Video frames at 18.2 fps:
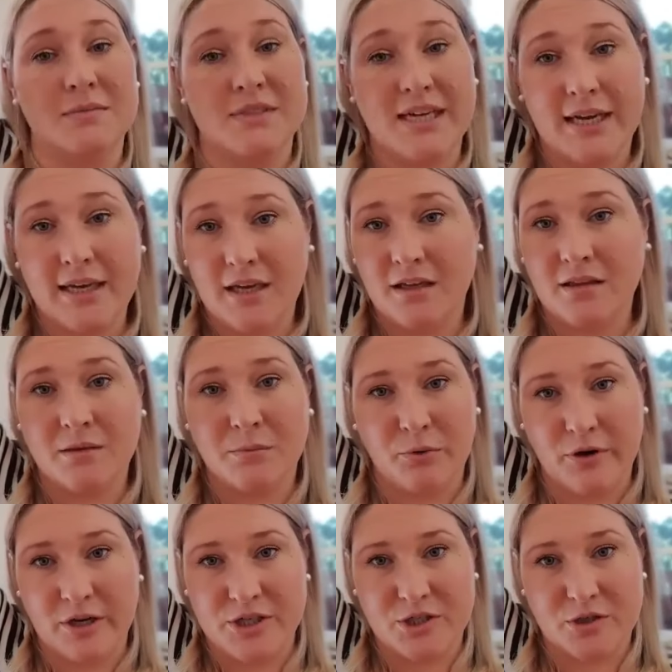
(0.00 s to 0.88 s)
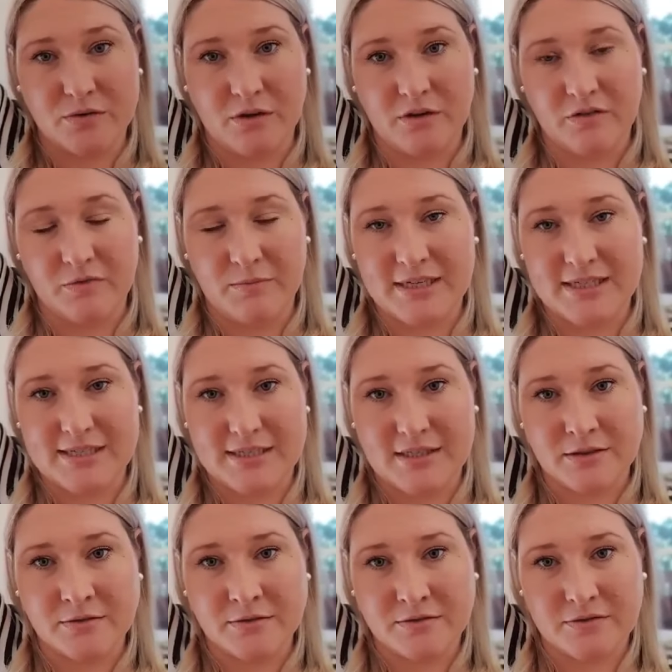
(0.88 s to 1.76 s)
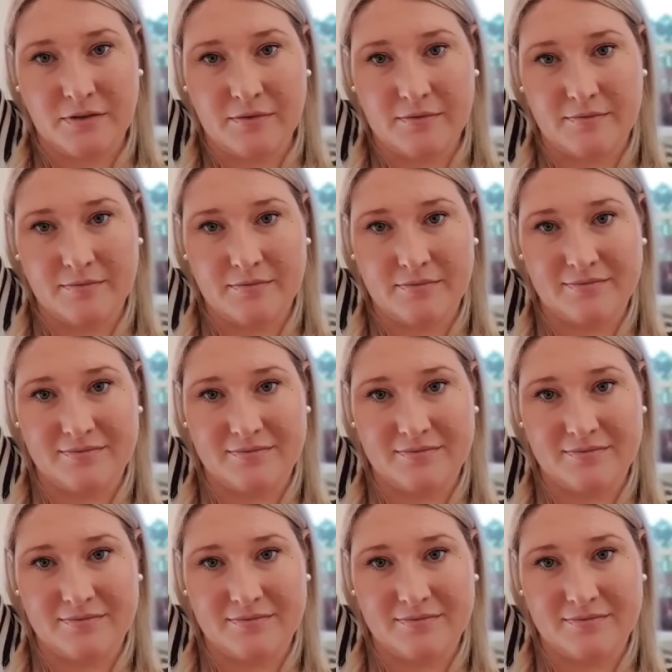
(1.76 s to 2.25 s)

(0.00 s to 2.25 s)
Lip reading: I'm taking the pressure off myself.